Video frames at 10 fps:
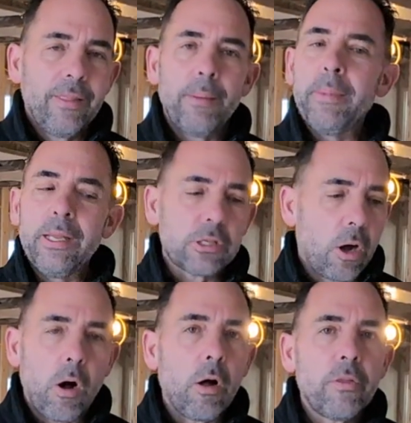That means
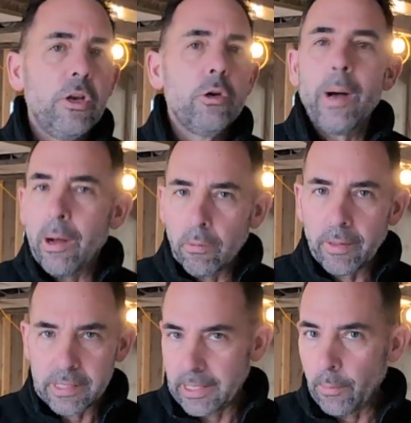all the new
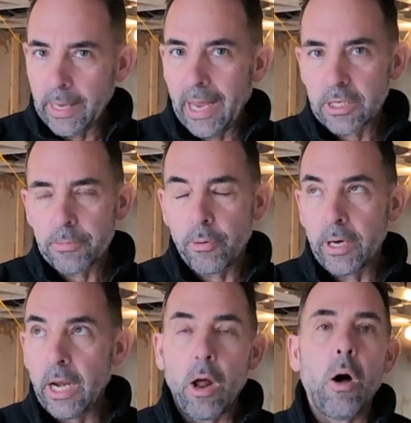outlets that we had to
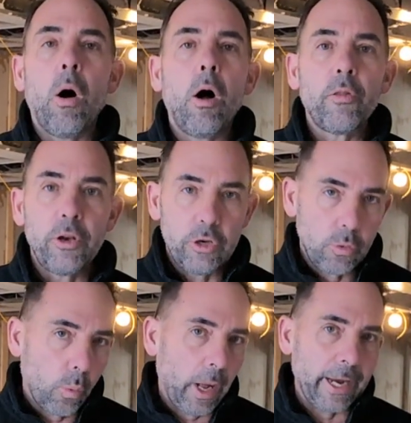put in, all the
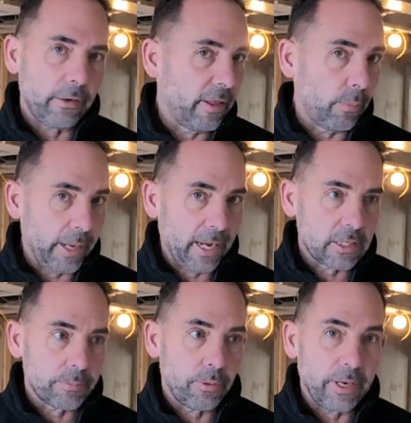new wire that we
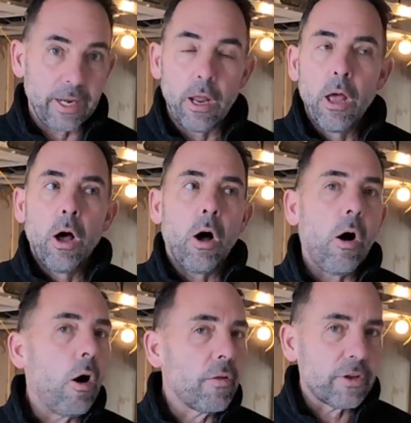had to put in,
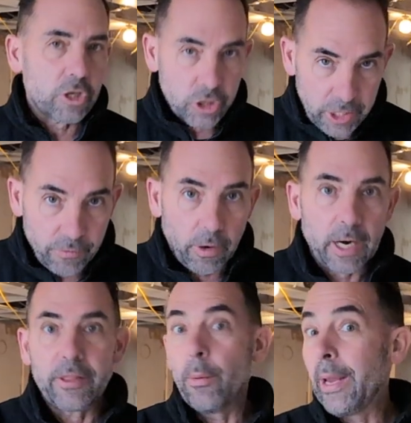all the
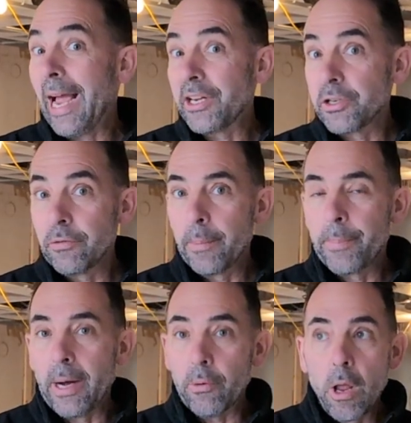sheetrock that we had to
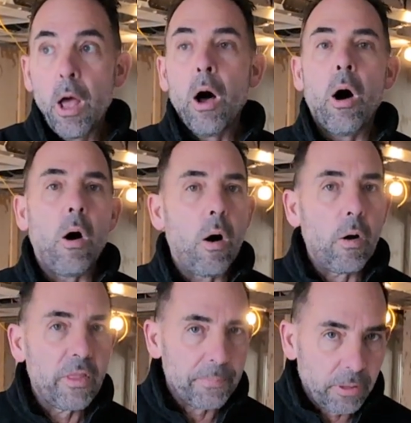rip out,
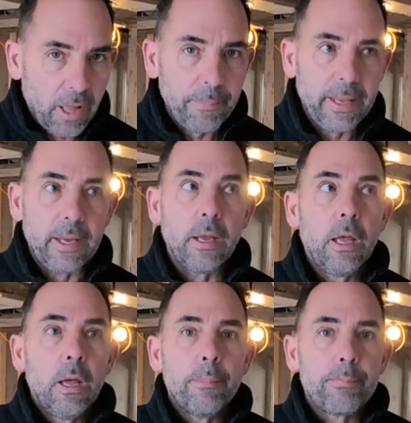all the plumbing
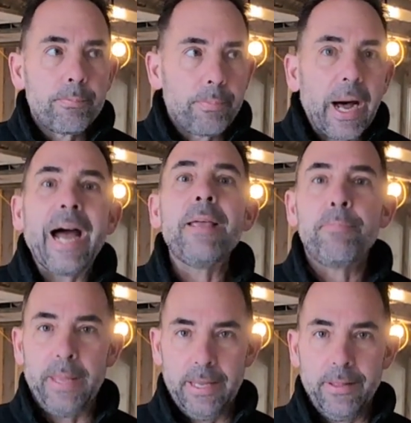
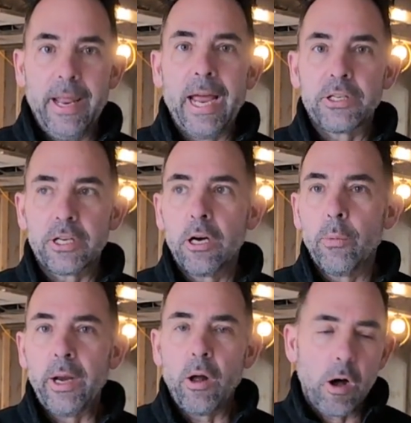piping that had to
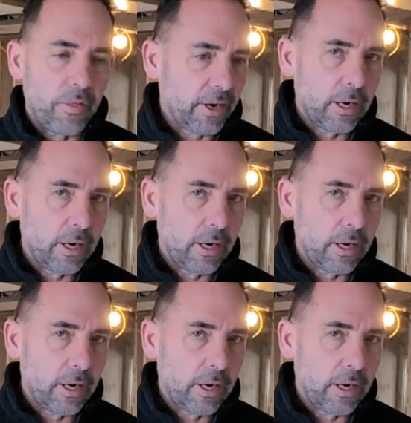go in, all the